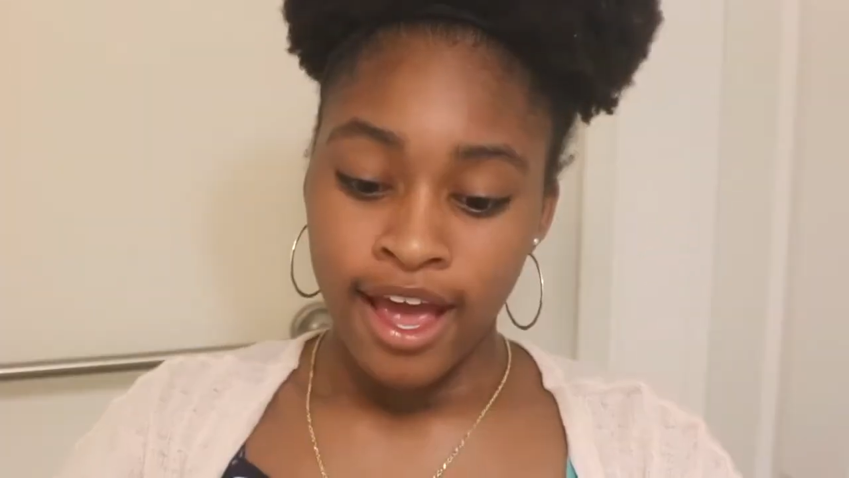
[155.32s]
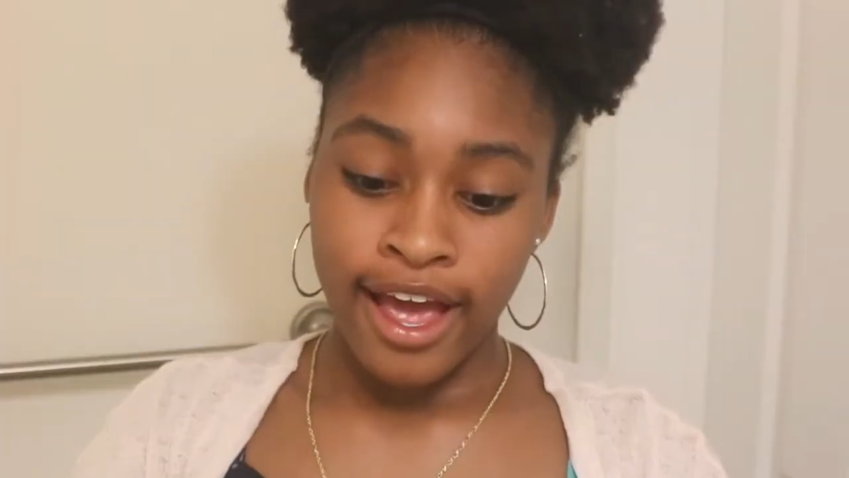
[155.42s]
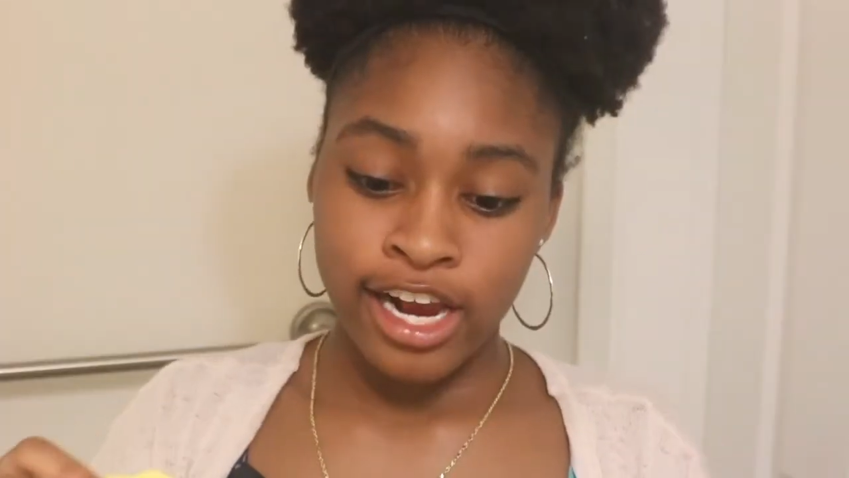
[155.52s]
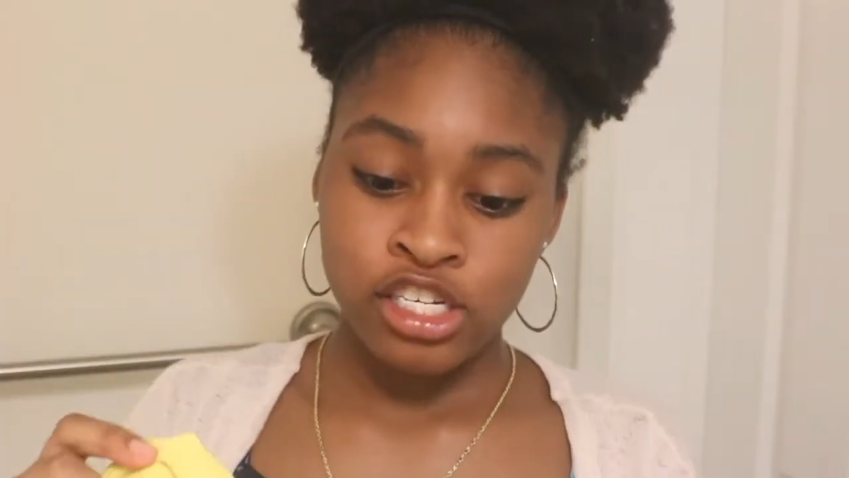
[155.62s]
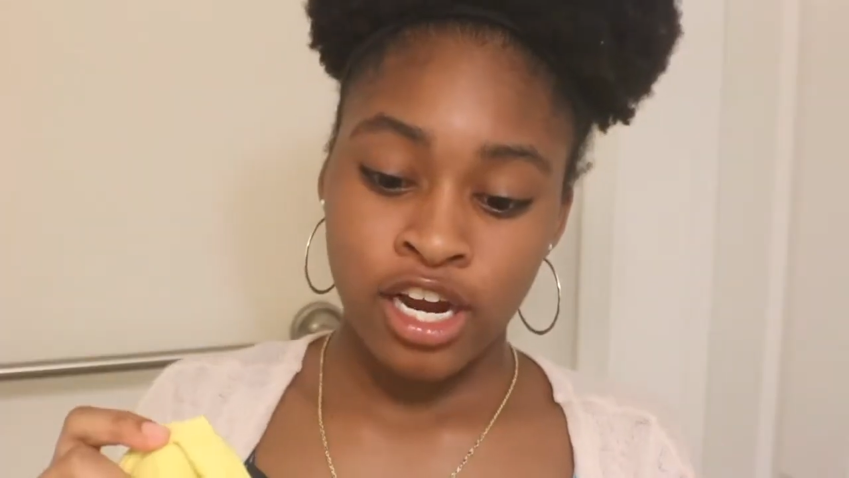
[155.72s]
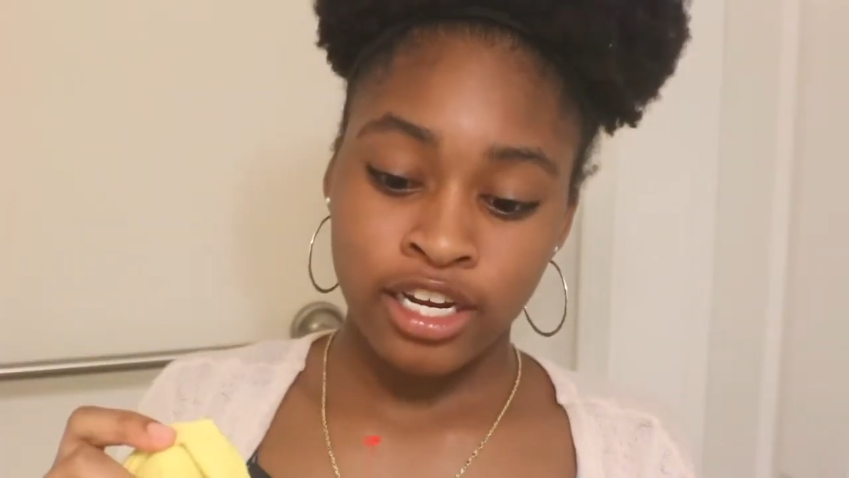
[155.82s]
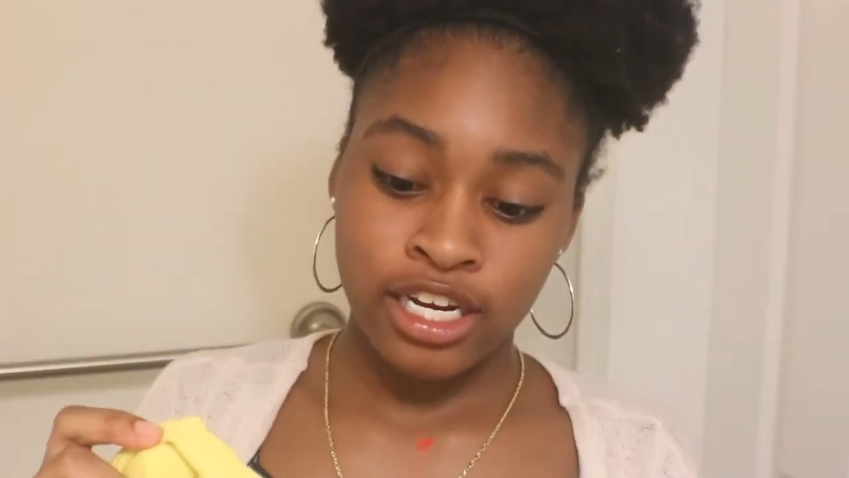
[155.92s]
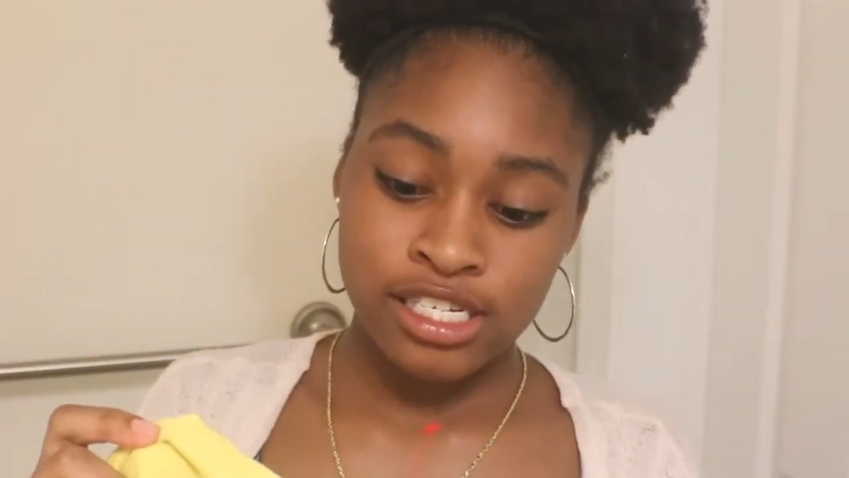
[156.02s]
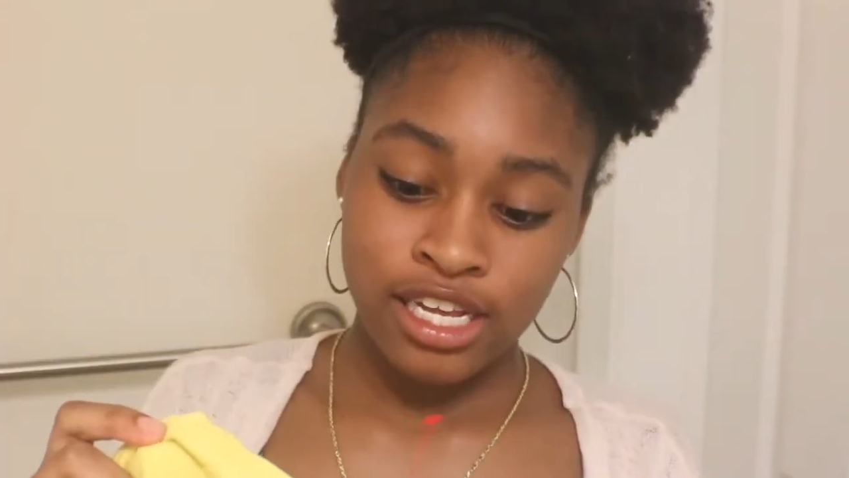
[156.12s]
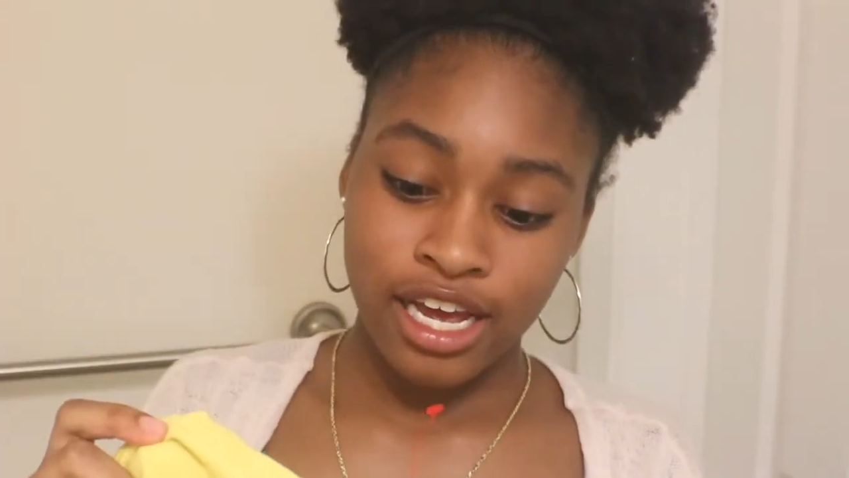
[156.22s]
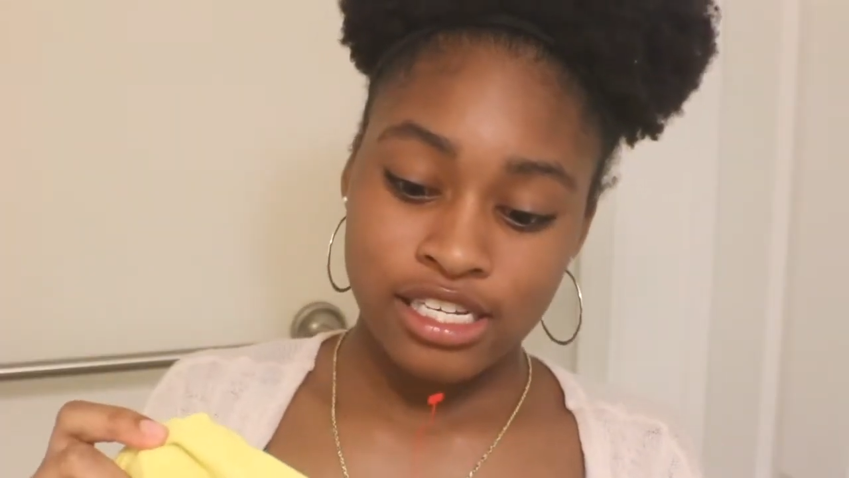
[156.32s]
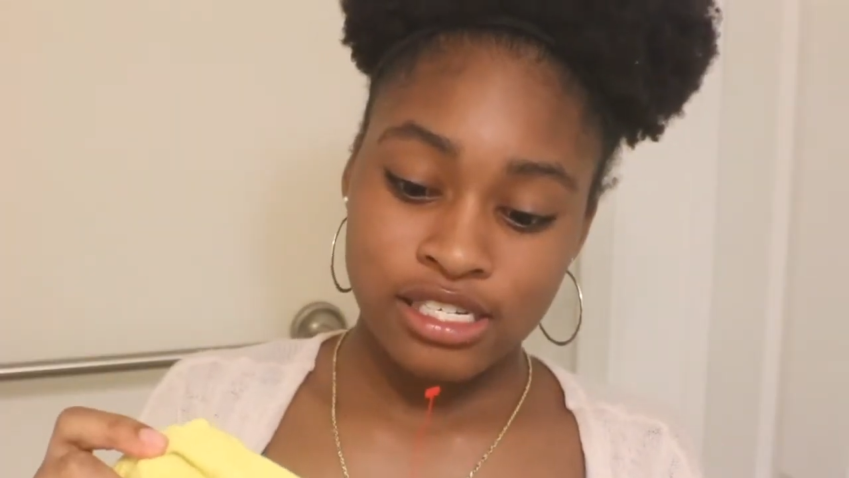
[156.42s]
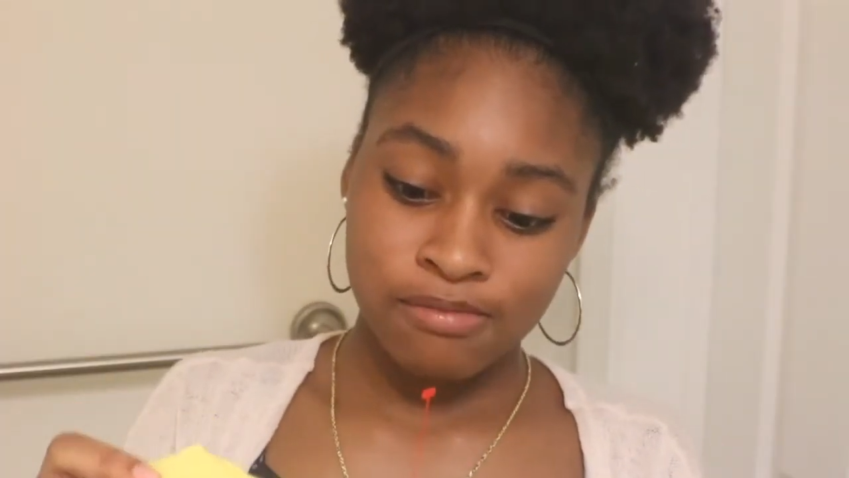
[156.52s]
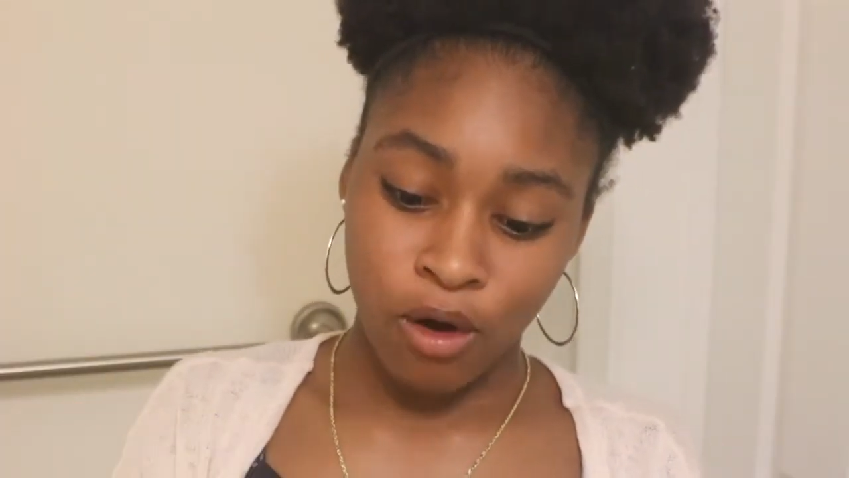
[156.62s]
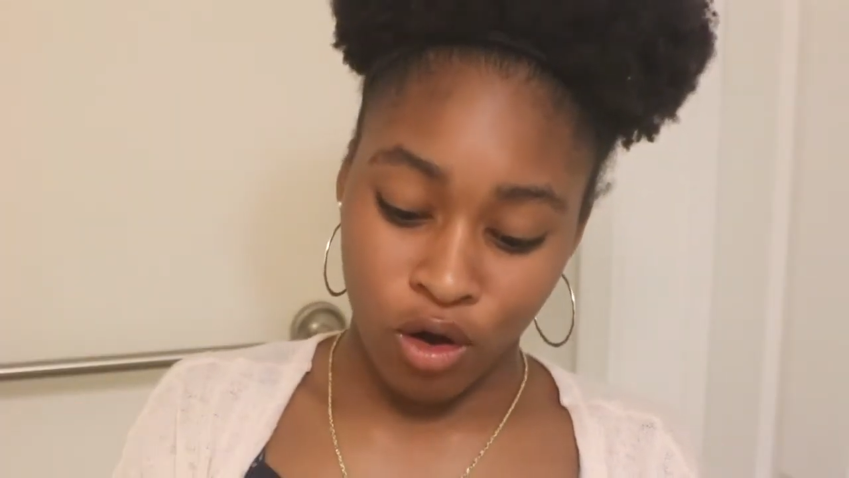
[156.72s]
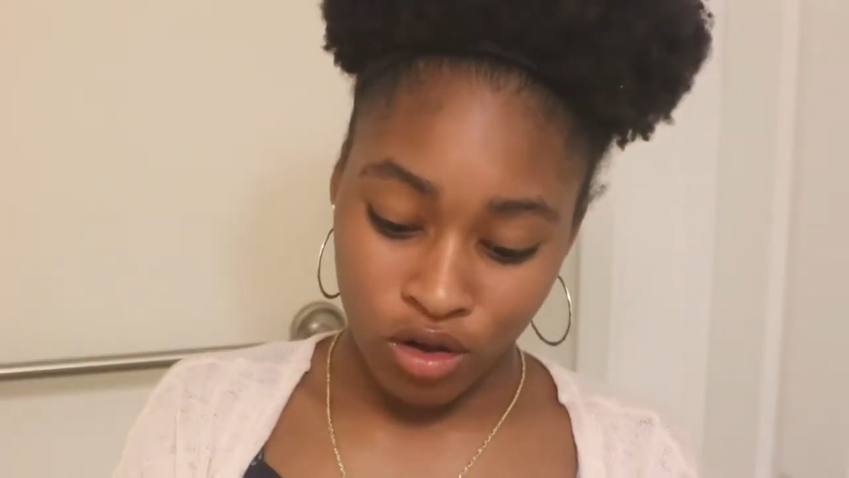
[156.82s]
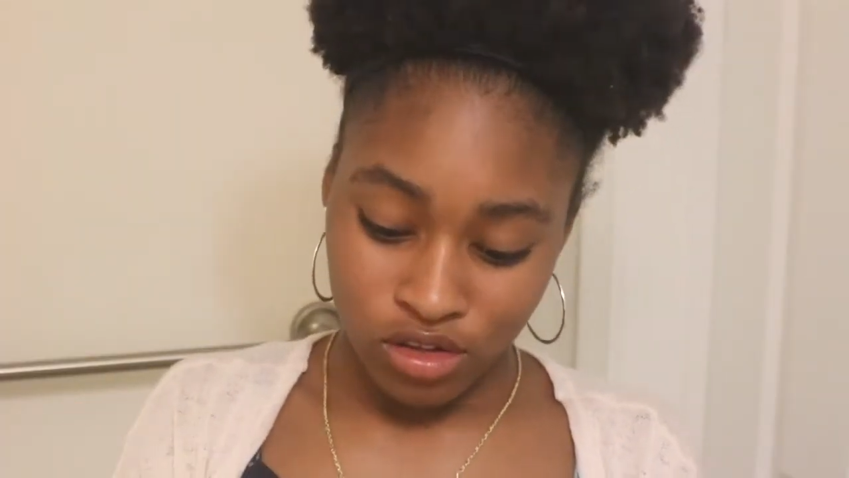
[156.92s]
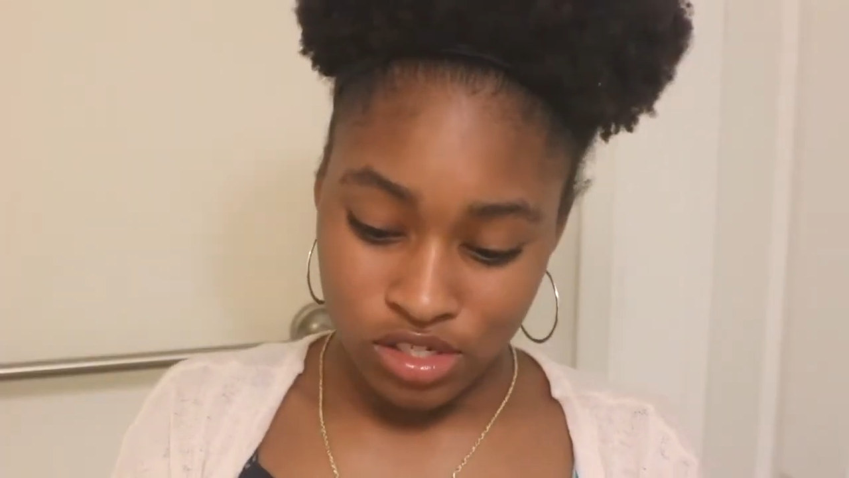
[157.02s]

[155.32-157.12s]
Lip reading: I actually got it in a size small,